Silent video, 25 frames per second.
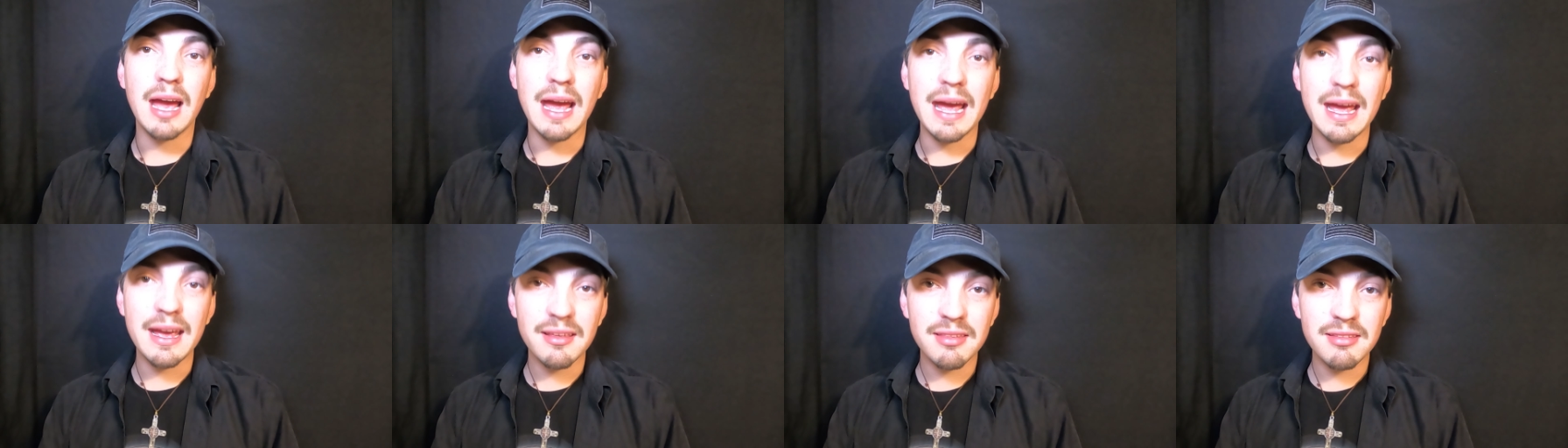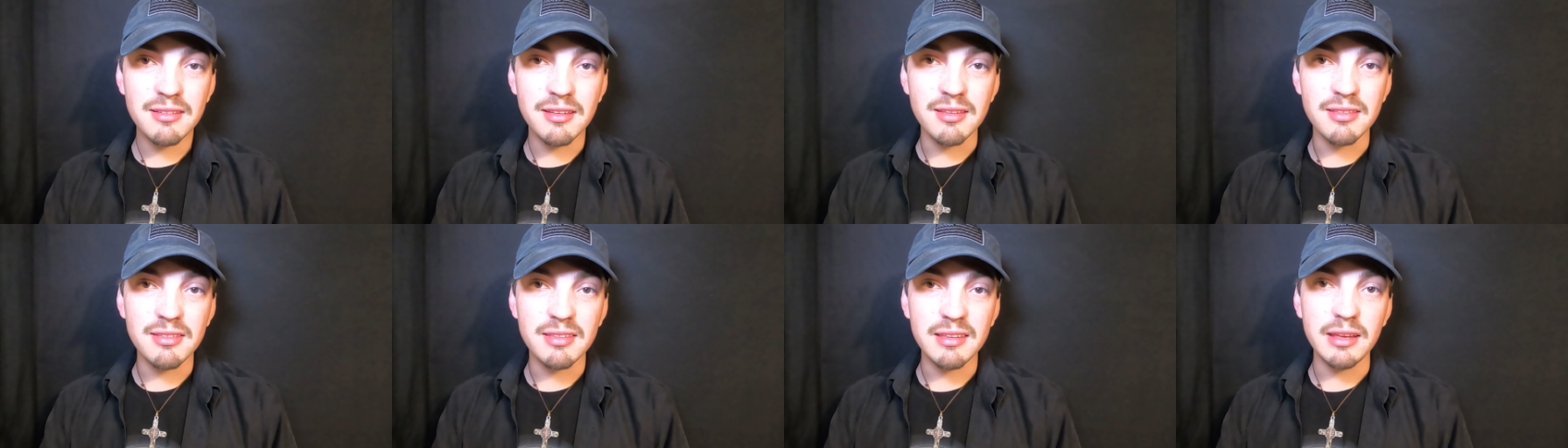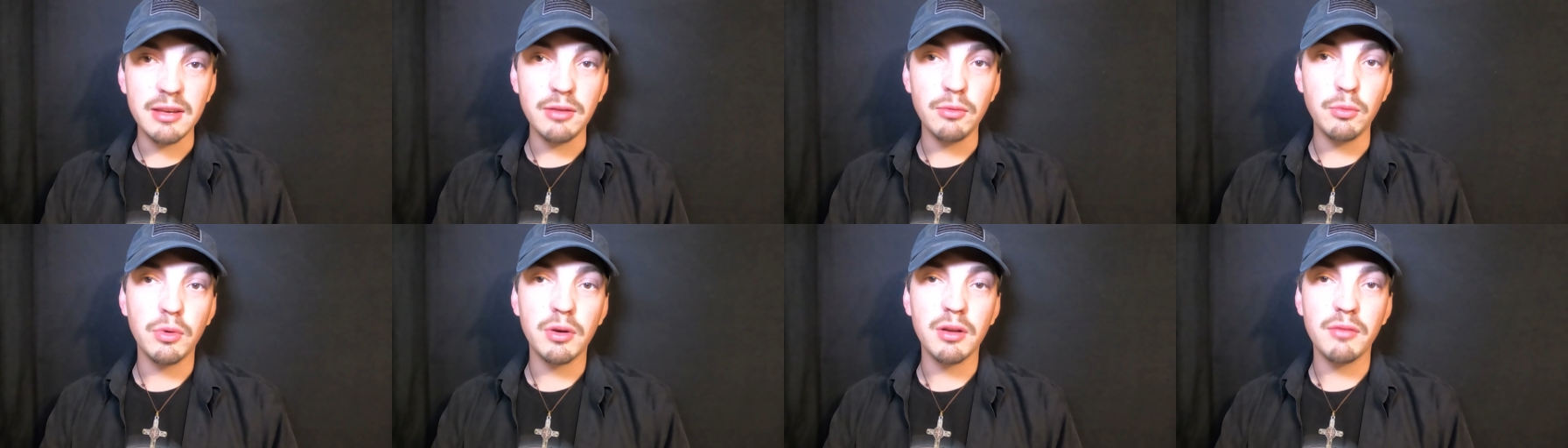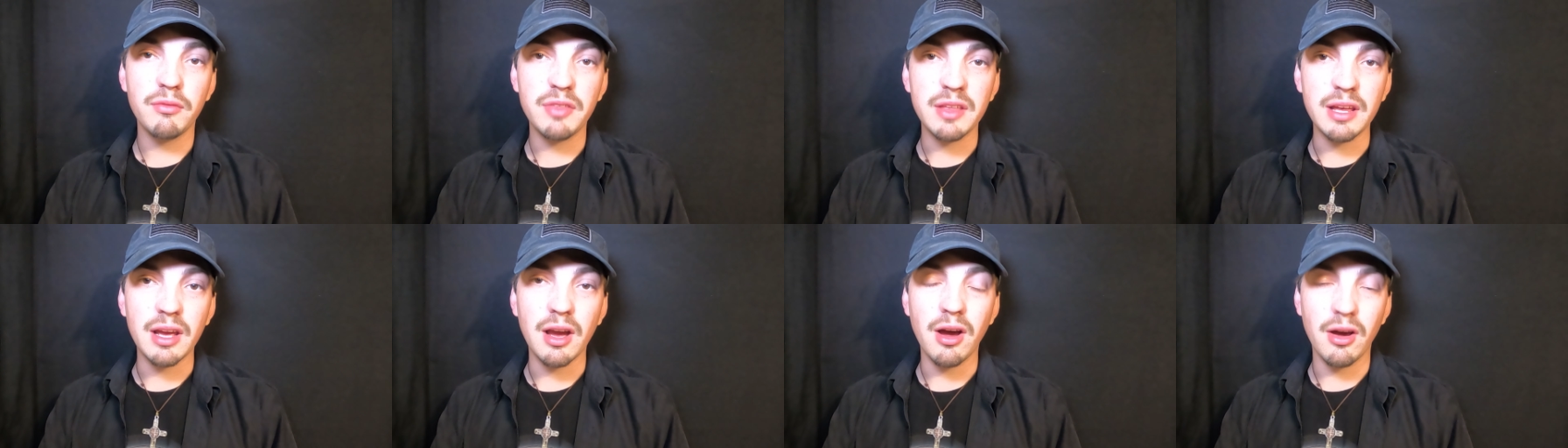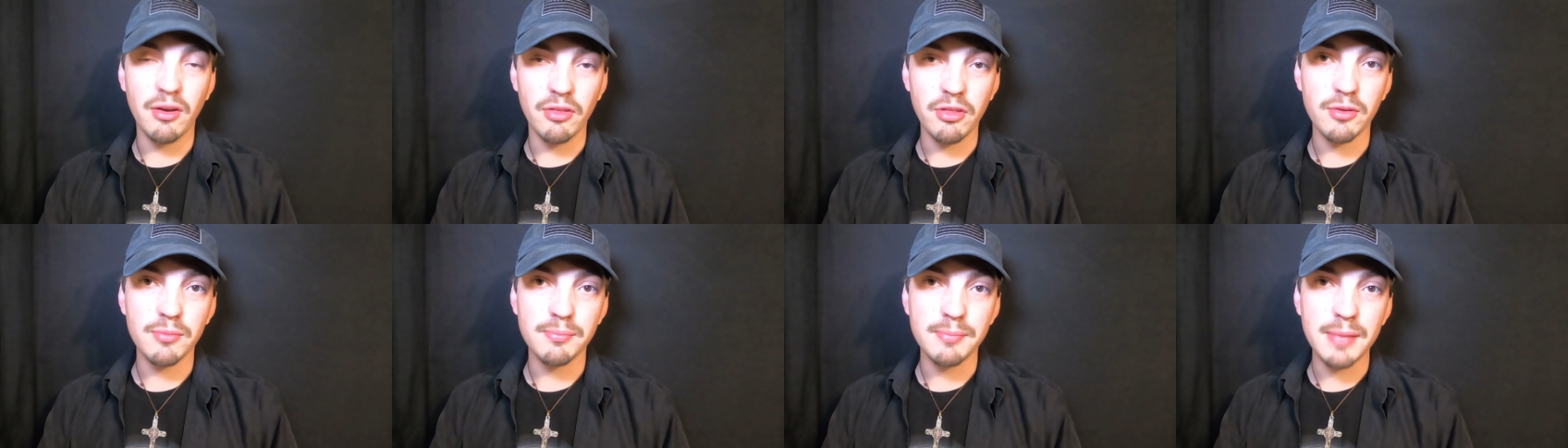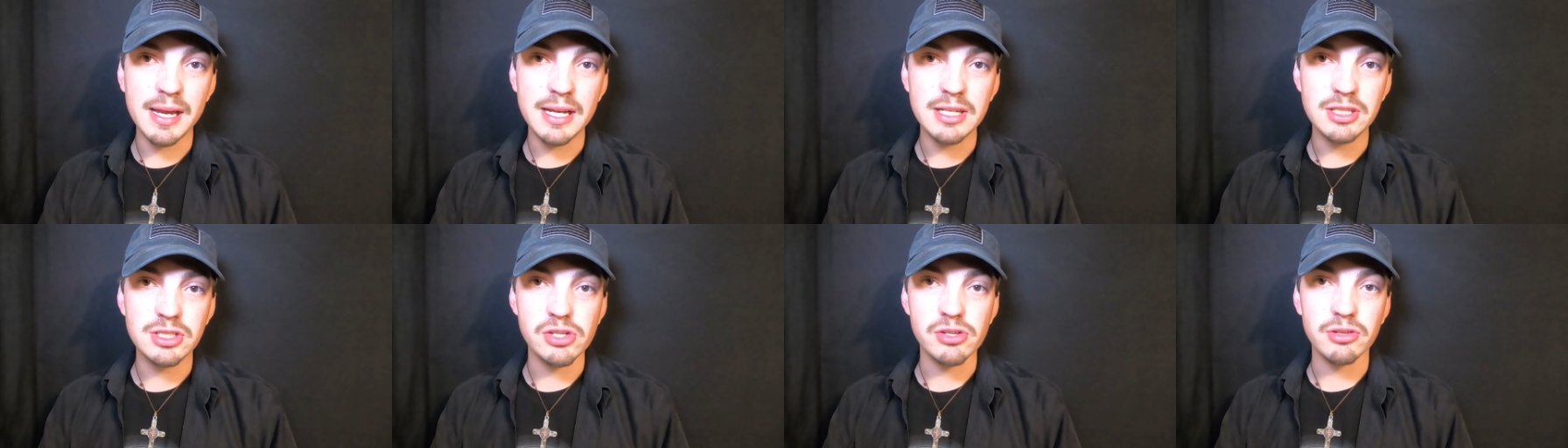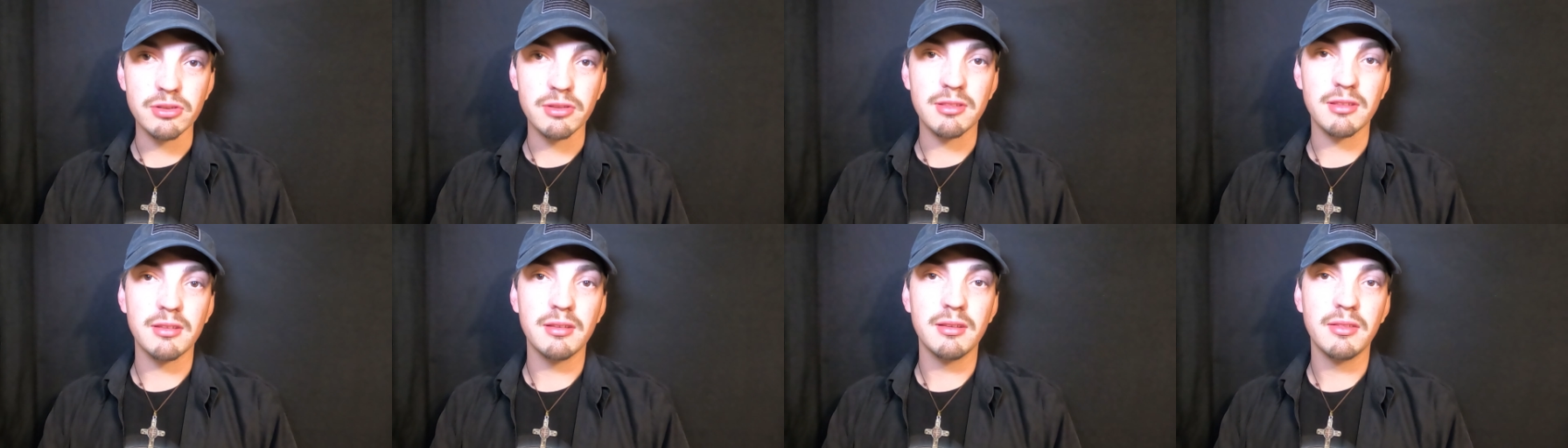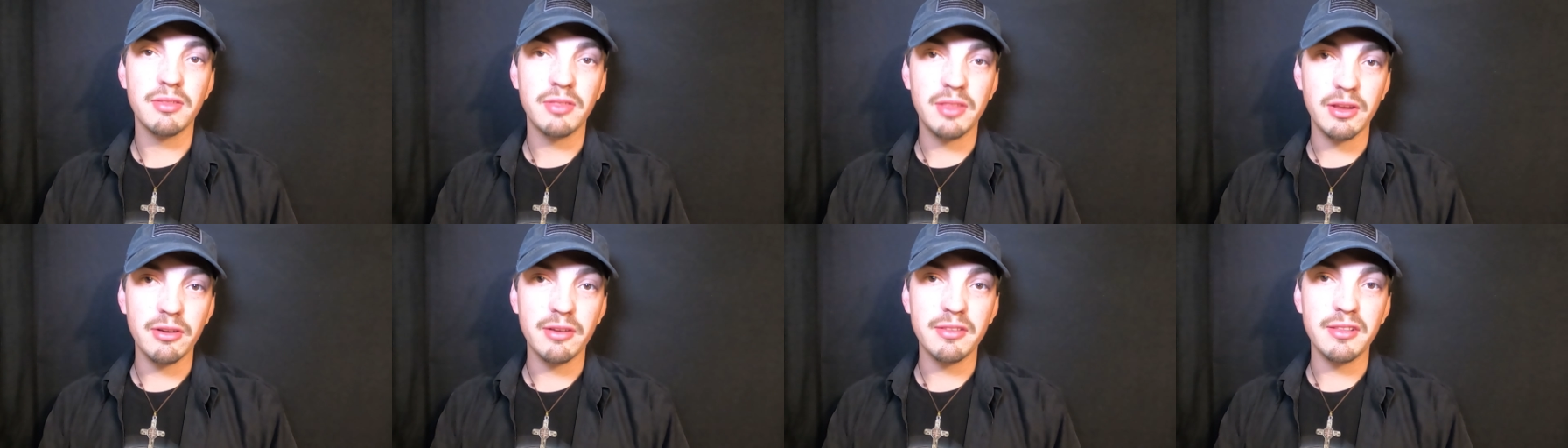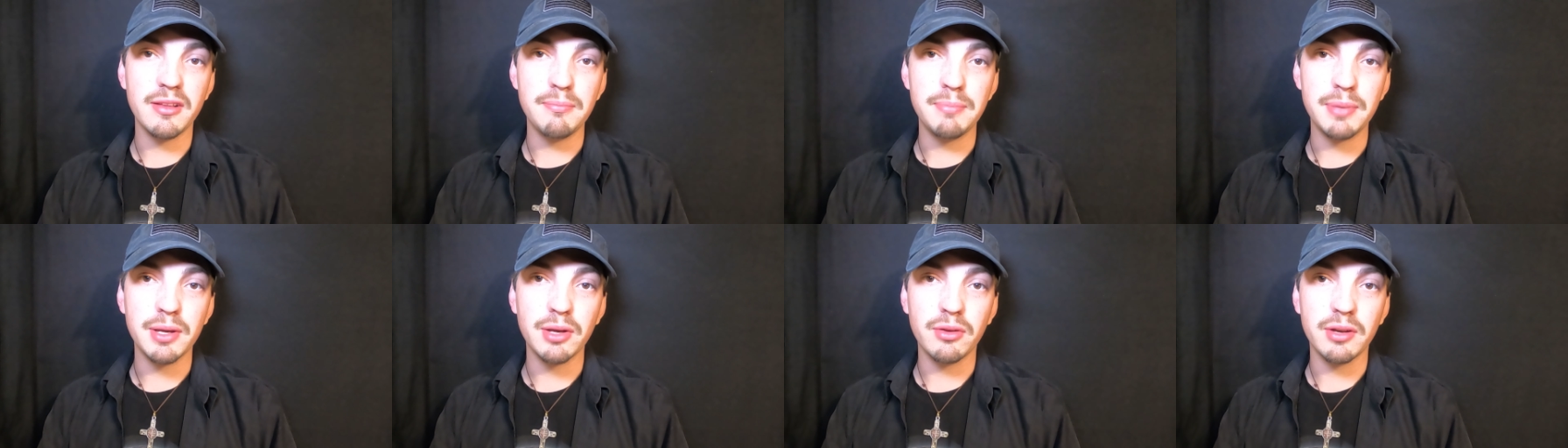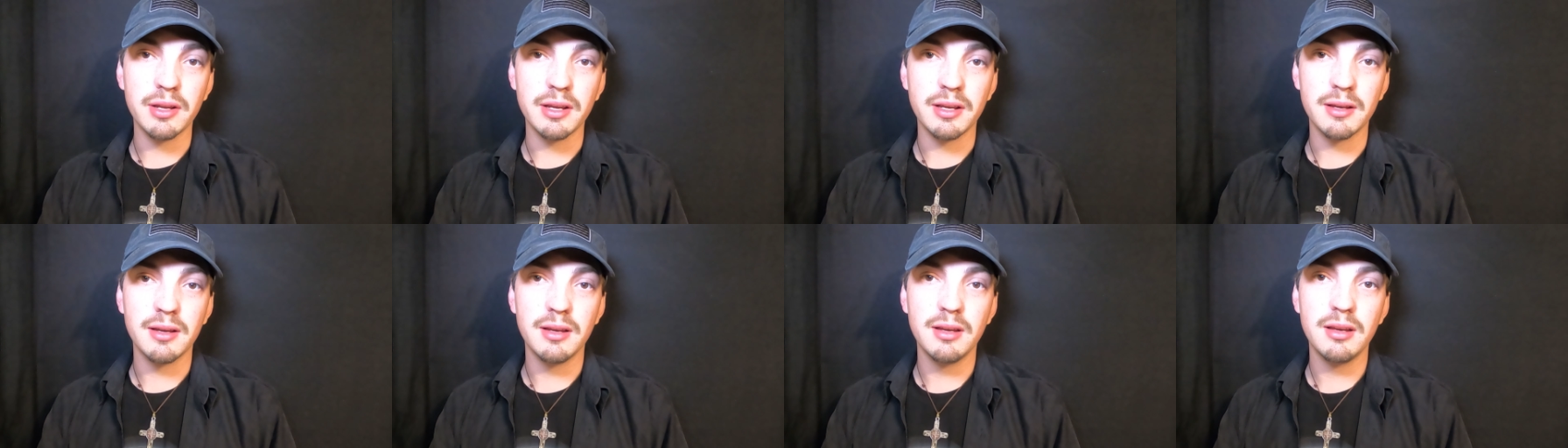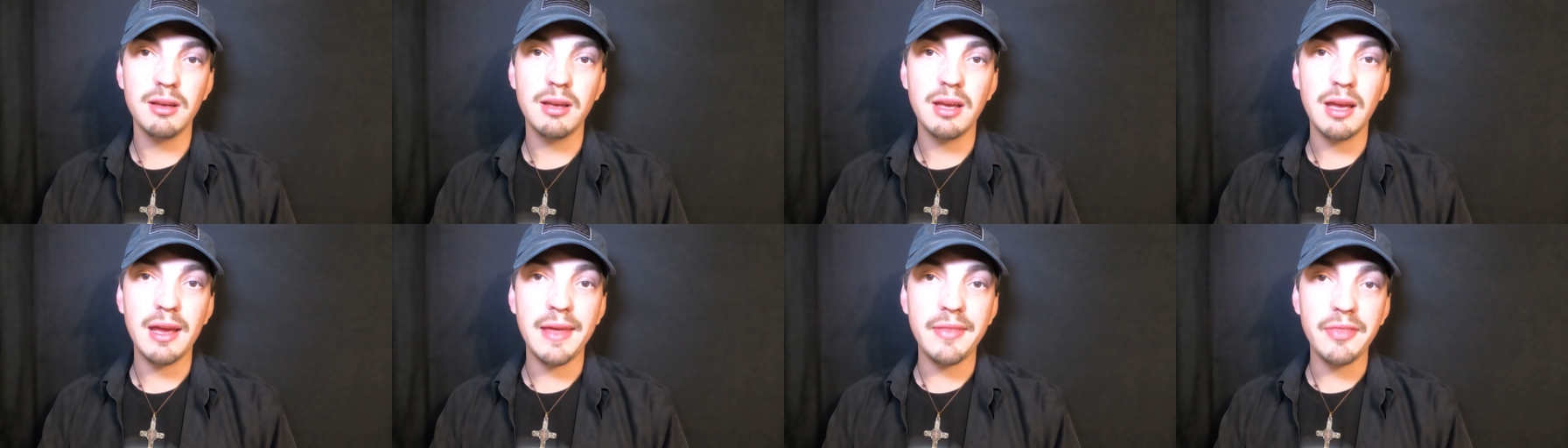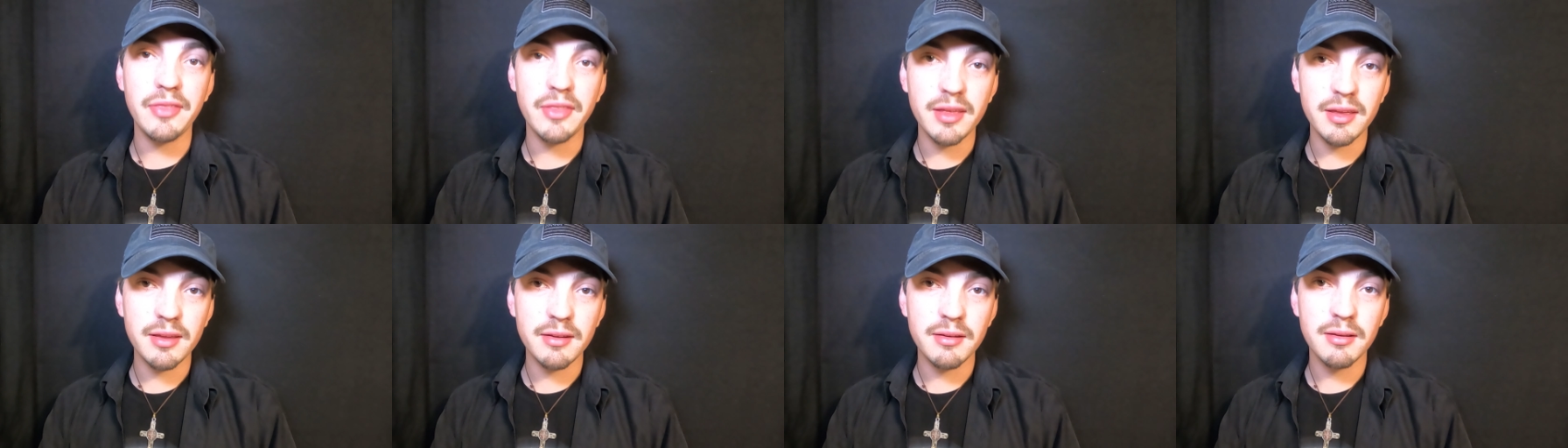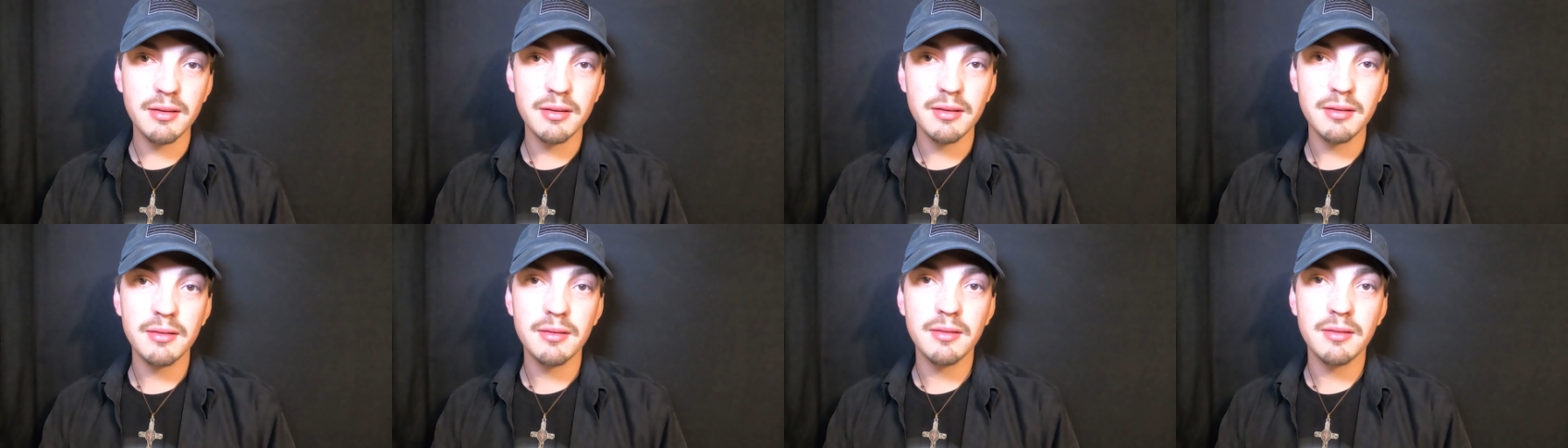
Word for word: asked to see one of the other majors there in the building, and then